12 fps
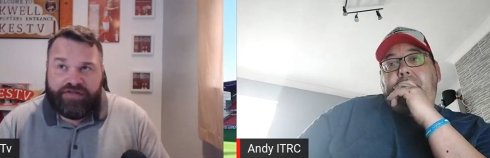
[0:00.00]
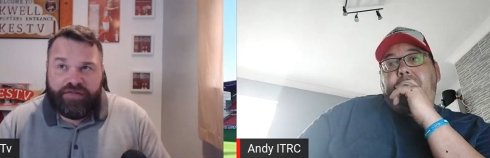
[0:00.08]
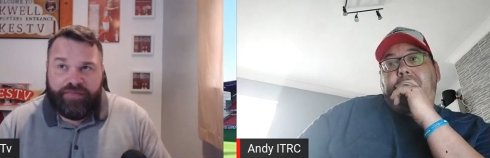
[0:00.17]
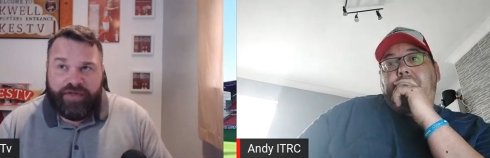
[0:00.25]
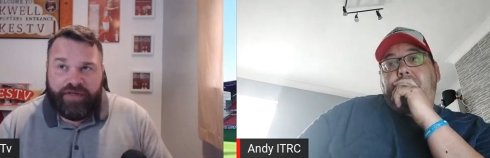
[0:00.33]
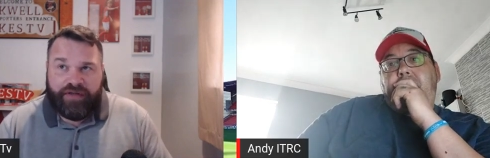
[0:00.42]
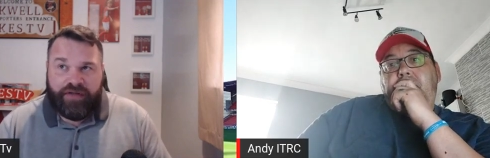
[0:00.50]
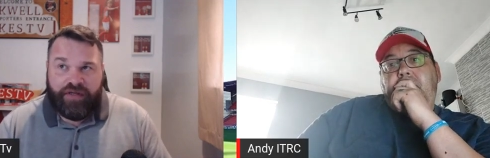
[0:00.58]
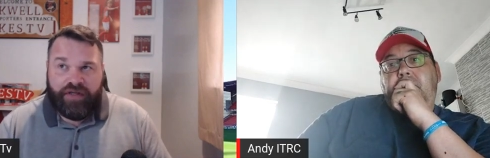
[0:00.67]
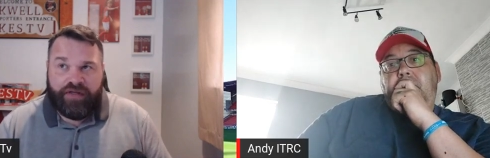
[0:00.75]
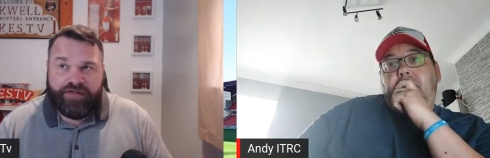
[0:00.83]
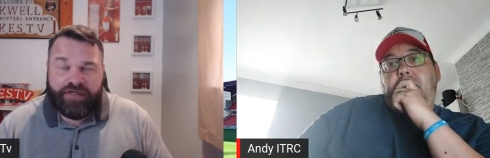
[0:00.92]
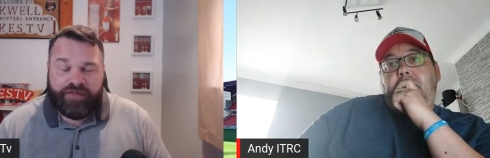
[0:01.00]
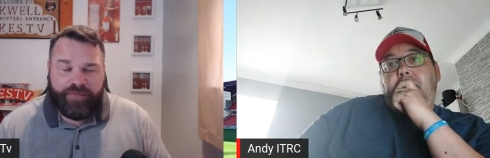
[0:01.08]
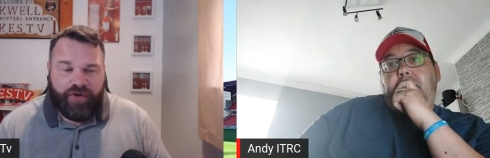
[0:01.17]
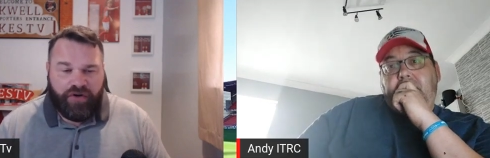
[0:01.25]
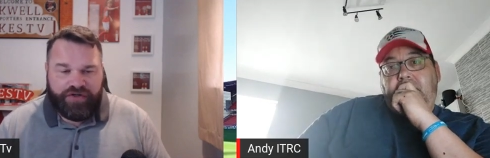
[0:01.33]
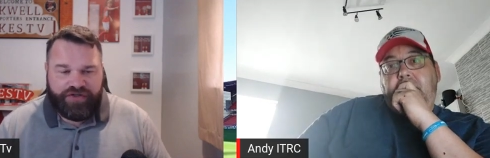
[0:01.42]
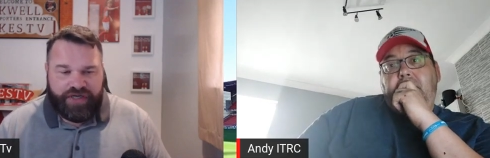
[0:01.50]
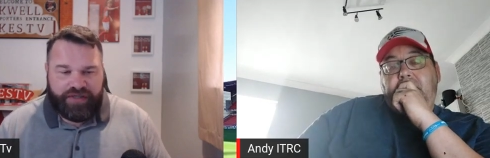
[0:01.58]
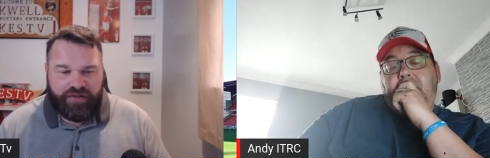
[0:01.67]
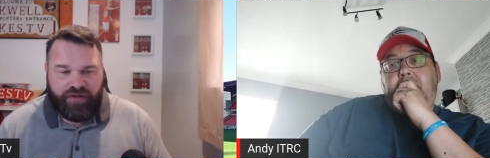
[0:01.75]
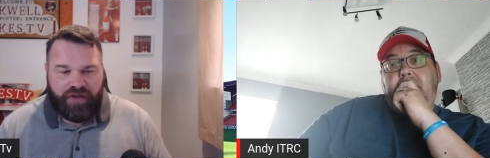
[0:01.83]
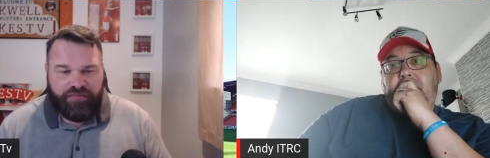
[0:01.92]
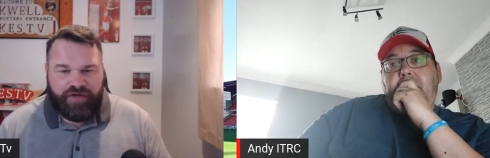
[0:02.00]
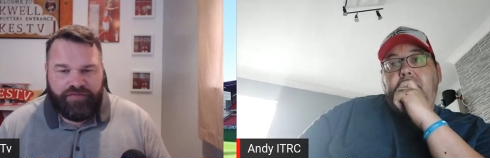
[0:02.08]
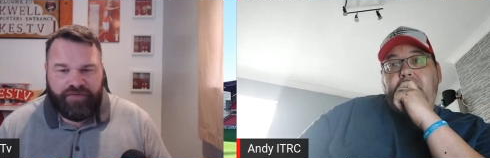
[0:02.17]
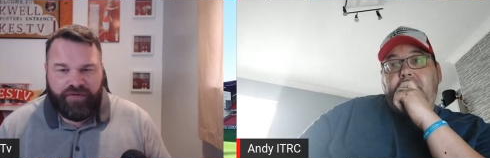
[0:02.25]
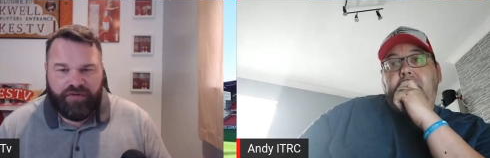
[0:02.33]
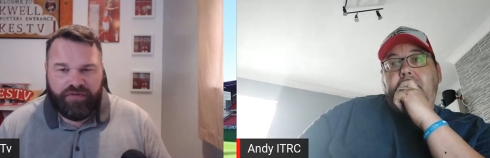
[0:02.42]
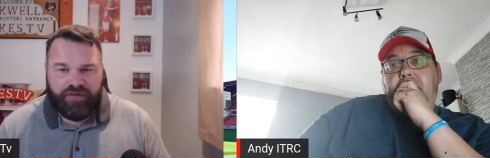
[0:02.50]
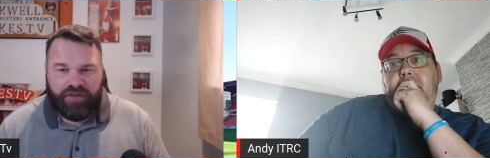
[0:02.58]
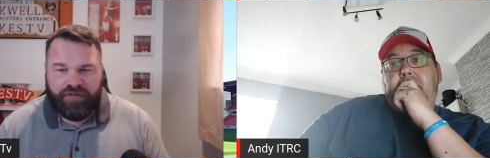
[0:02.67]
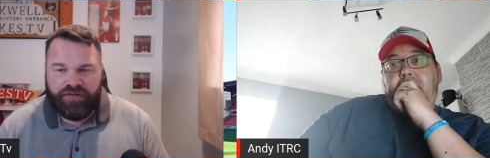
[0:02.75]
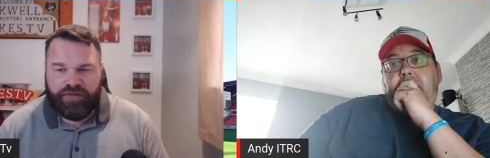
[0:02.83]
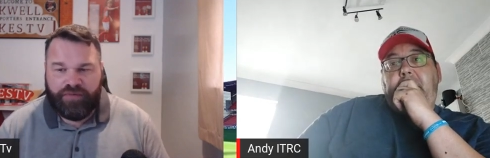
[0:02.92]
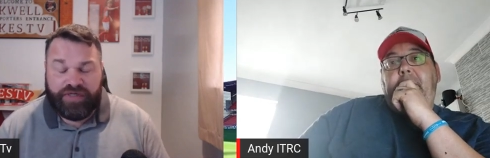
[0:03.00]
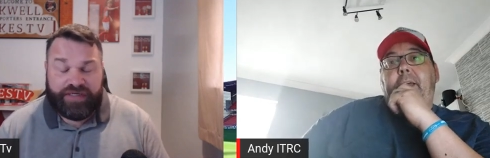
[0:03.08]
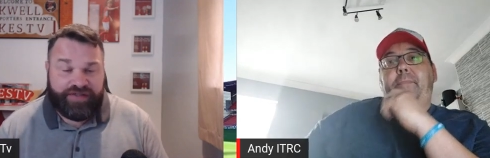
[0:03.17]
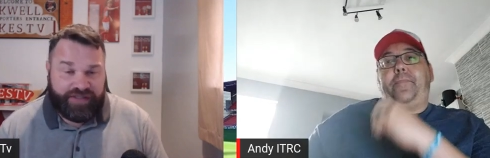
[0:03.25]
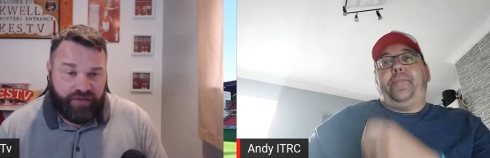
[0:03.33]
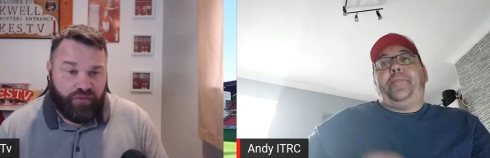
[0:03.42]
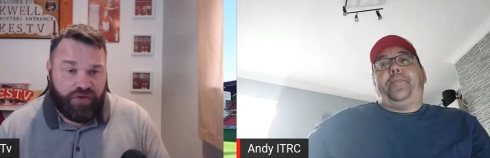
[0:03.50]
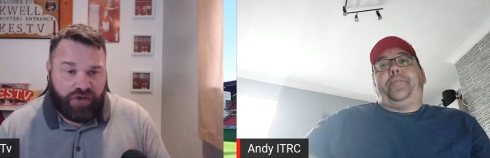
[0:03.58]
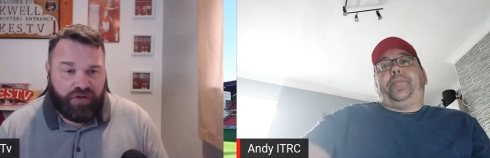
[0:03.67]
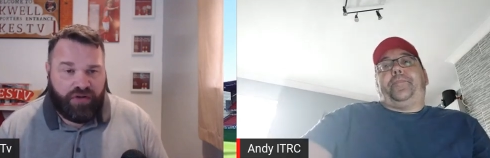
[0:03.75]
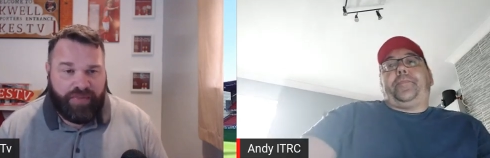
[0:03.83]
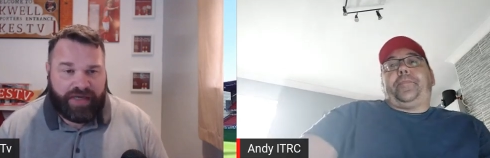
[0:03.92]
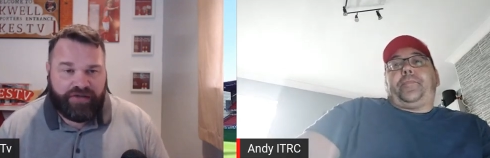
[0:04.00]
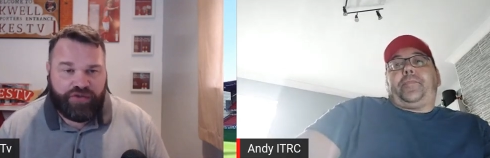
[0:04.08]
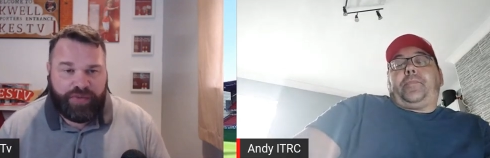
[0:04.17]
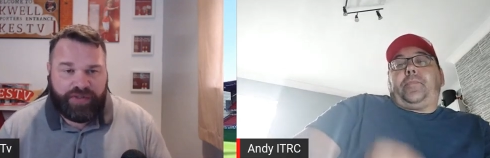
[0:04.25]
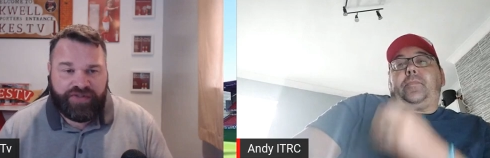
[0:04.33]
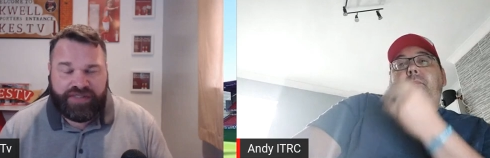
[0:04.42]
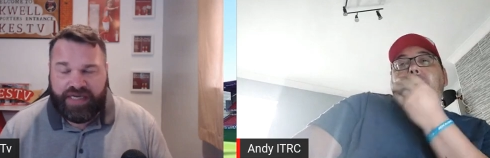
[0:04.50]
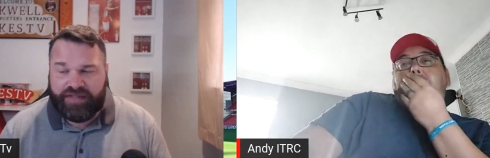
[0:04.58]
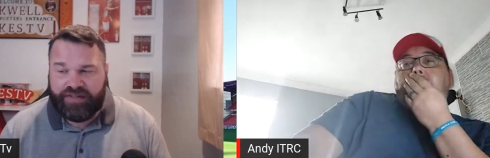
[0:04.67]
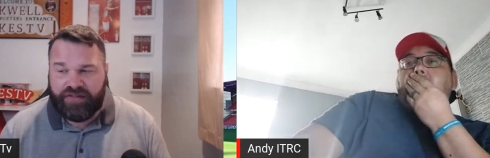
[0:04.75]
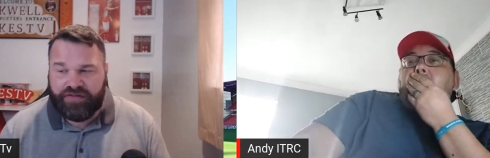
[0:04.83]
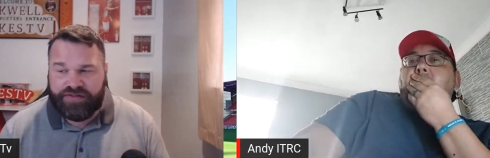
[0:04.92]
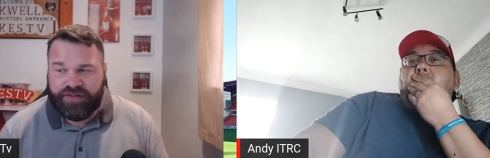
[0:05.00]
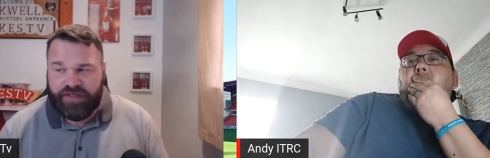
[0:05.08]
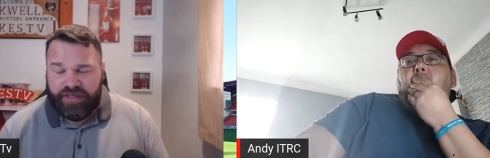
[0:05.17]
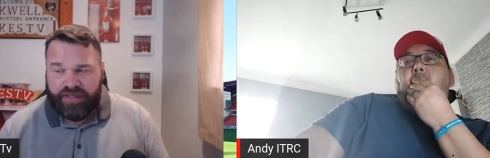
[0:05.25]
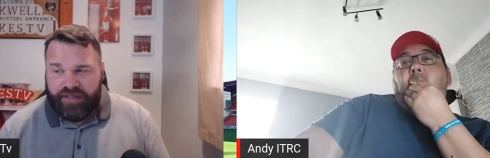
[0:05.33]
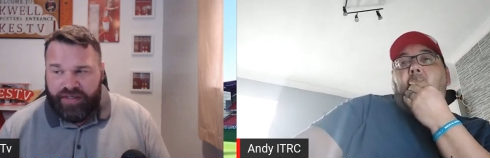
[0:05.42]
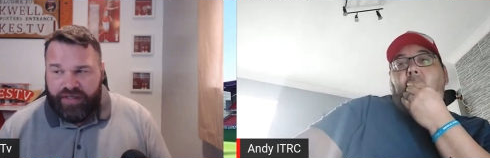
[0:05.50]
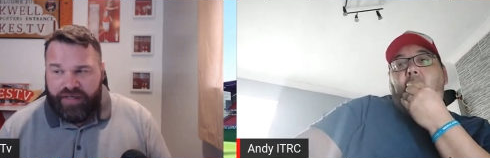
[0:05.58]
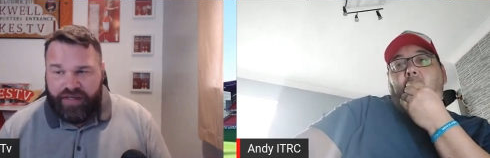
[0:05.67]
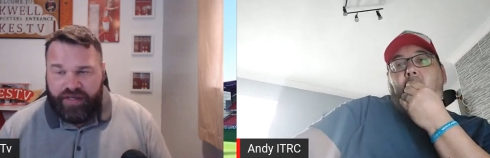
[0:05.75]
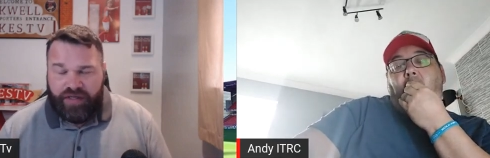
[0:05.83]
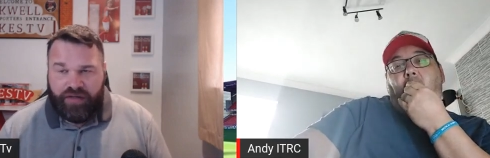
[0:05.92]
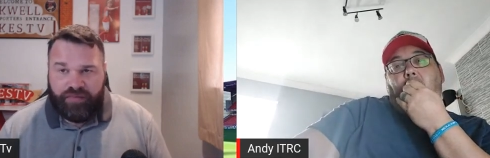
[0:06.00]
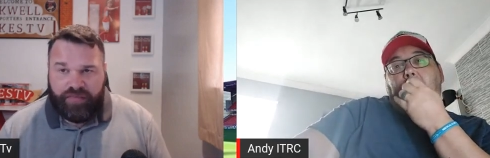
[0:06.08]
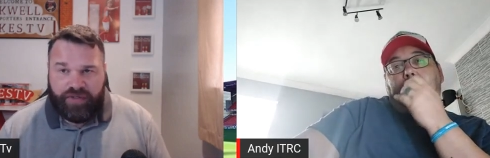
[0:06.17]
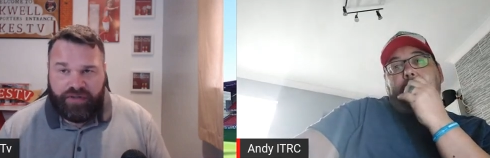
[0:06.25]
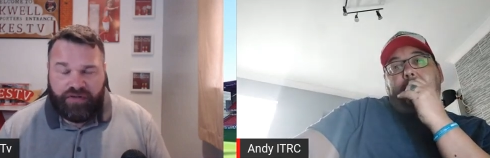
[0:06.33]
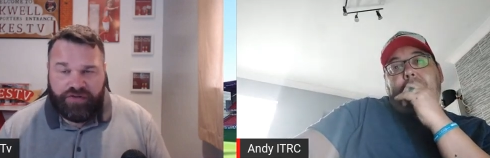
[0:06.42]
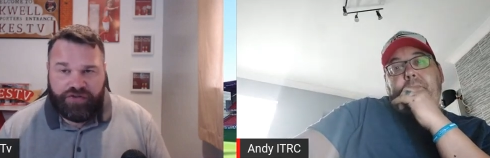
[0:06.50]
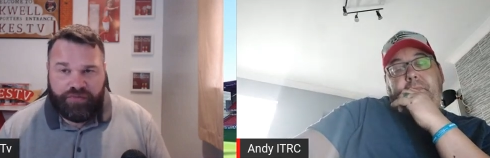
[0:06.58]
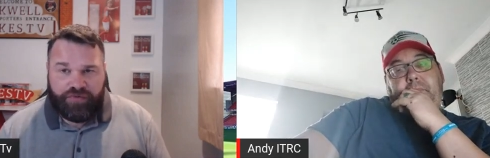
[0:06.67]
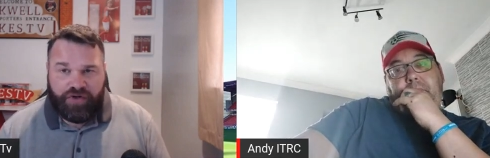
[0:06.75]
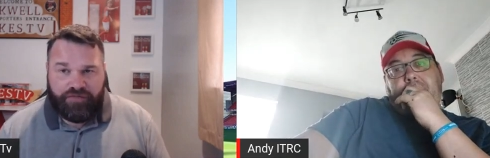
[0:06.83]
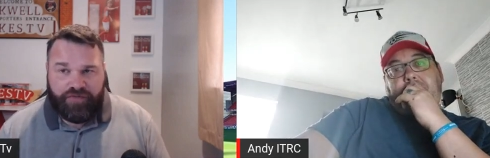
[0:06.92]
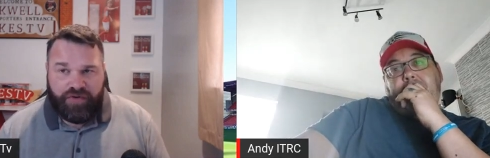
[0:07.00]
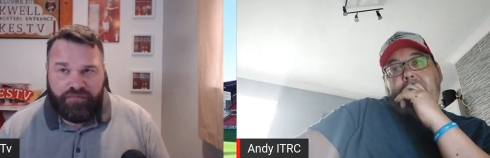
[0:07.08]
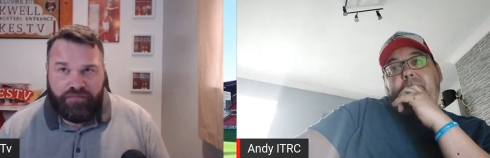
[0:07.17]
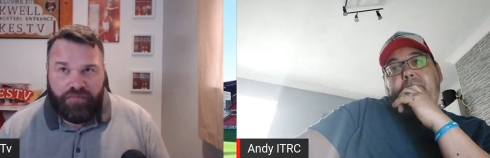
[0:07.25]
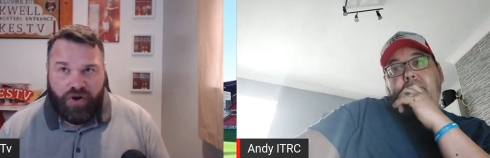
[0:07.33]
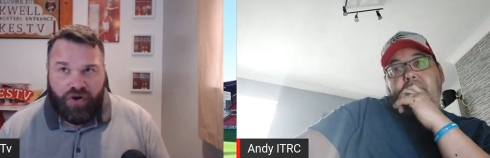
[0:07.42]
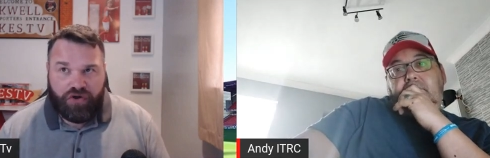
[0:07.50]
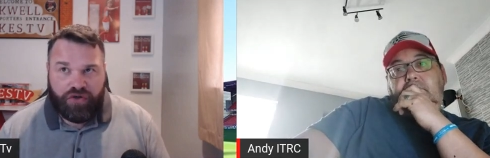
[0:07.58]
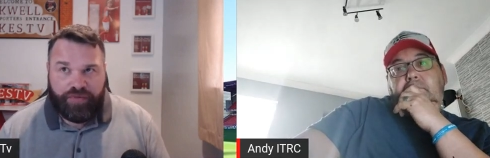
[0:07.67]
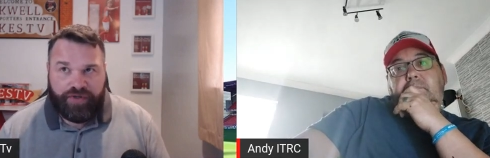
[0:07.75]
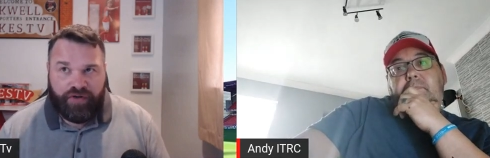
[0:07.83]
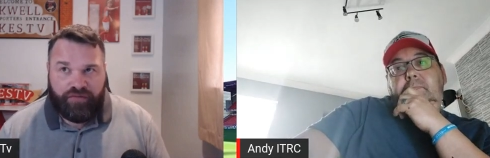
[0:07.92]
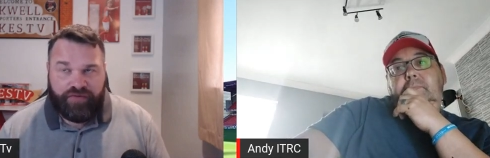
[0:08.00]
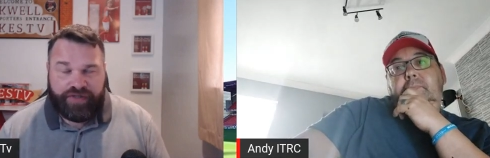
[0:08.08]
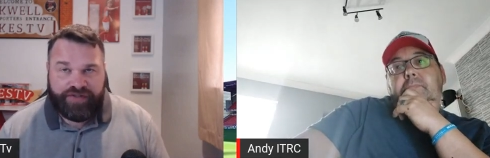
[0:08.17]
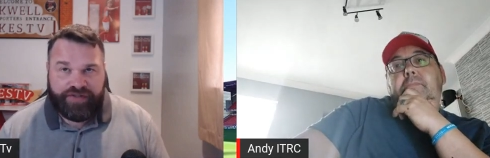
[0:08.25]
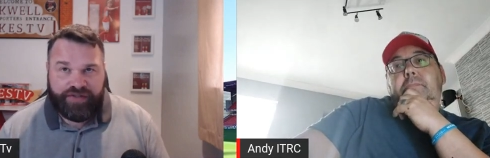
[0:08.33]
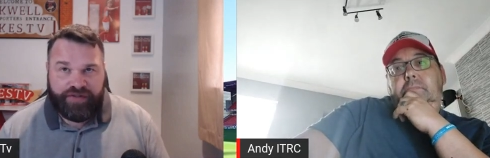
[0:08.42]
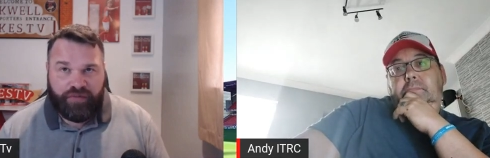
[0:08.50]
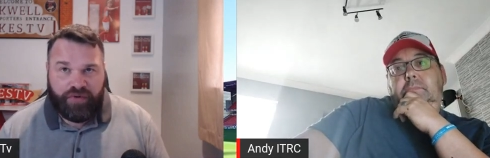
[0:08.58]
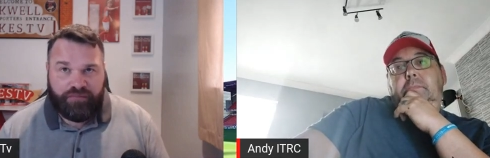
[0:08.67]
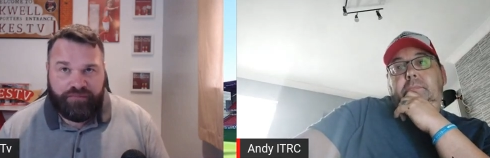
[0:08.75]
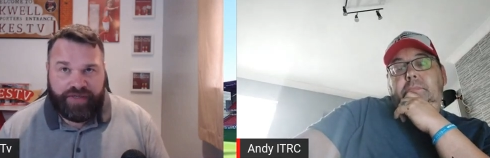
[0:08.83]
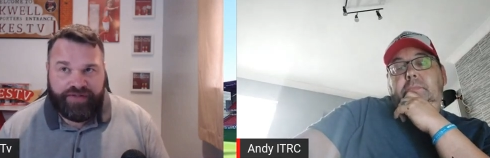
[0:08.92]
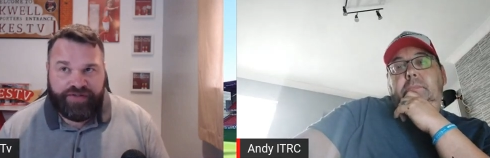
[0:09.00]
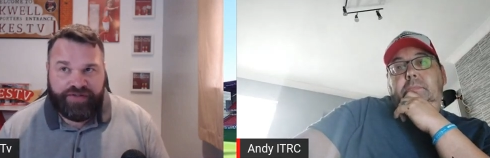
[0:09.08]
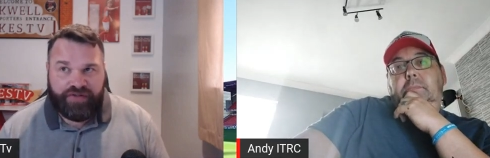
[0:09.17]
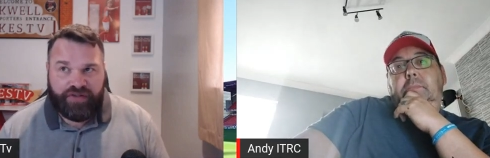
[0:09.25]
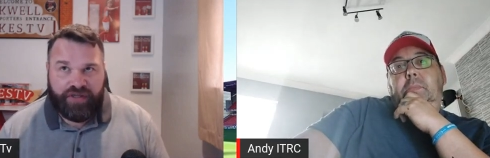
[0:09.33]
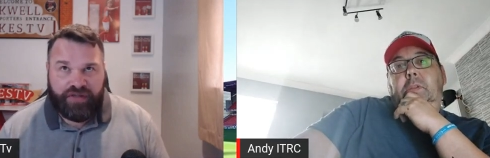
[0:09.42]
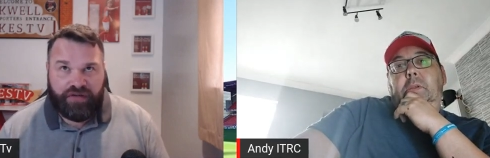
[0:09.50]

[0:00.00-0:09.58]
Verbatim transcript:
Speaker 1: to be it's meant to be orchestrated a lot in midfield, and it yeah. great to see Luca Connell back as well starting because um, he got subbed off at Markham and he got rested. He were on bench at